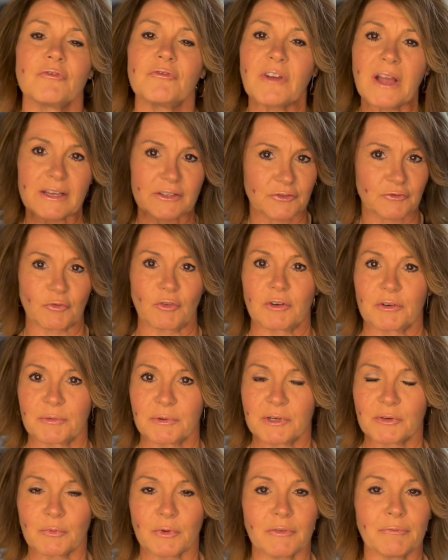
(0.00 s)
Fast
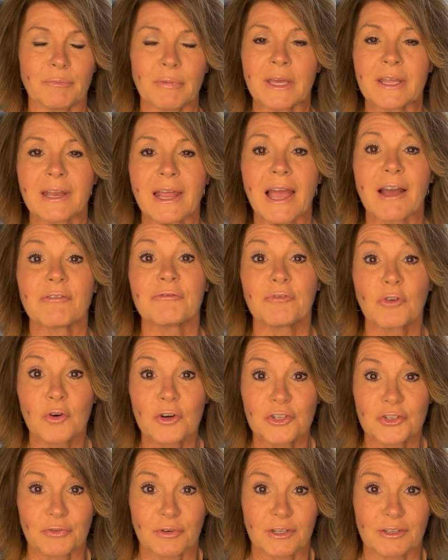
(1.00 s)
forward, we've been at
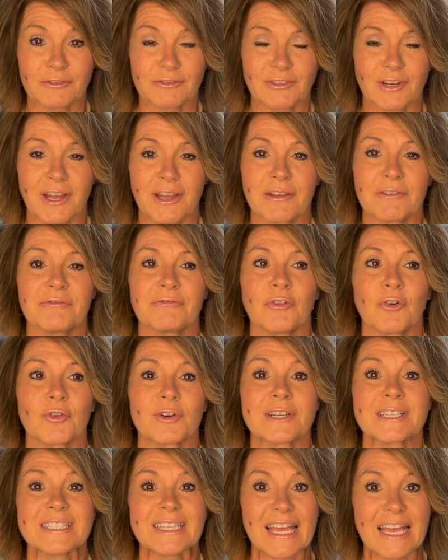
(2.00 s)
4 Trail Drive
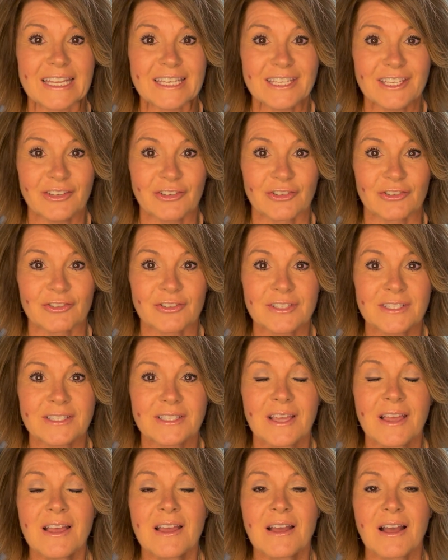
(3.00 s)
for 10
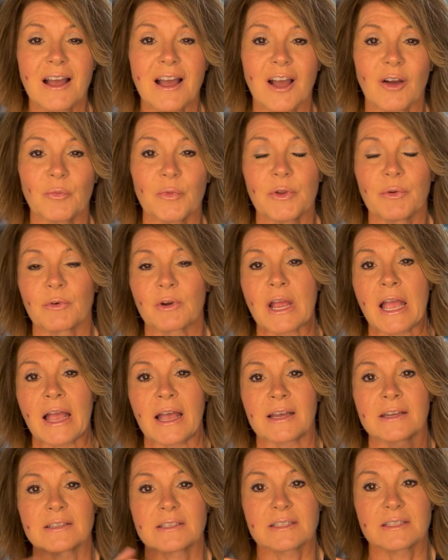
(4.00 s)
years. We were
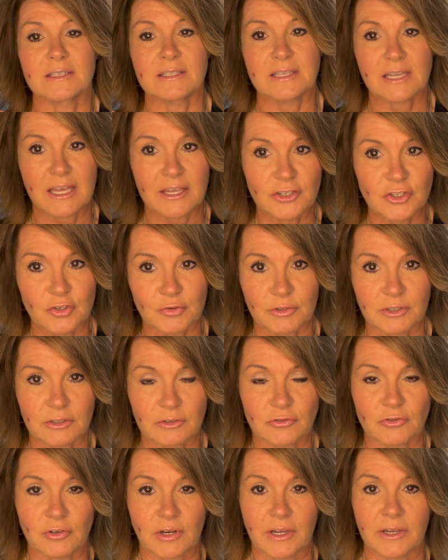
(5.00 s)
at 10
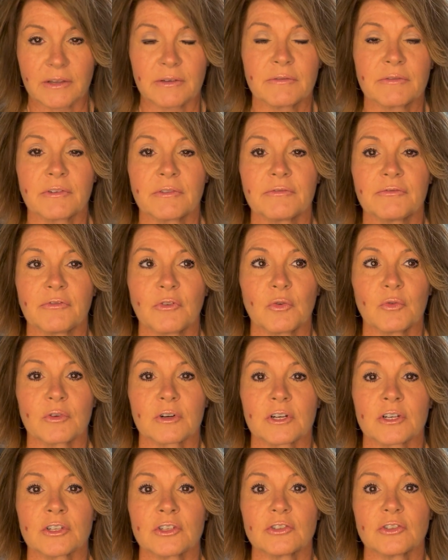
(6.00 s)
Trail Drive
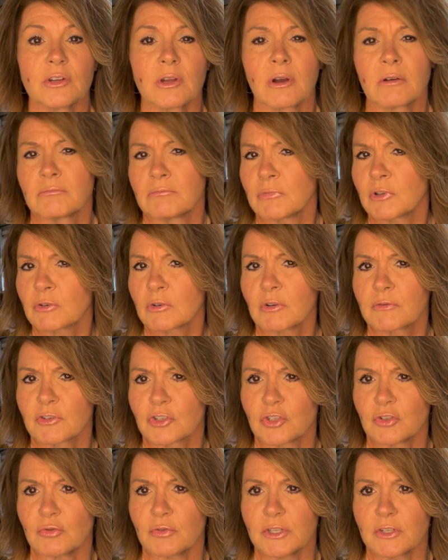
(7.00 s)
for a little
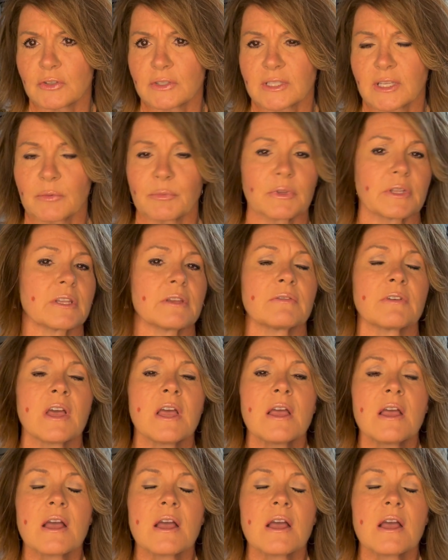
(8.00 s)
over 2 years, I believe.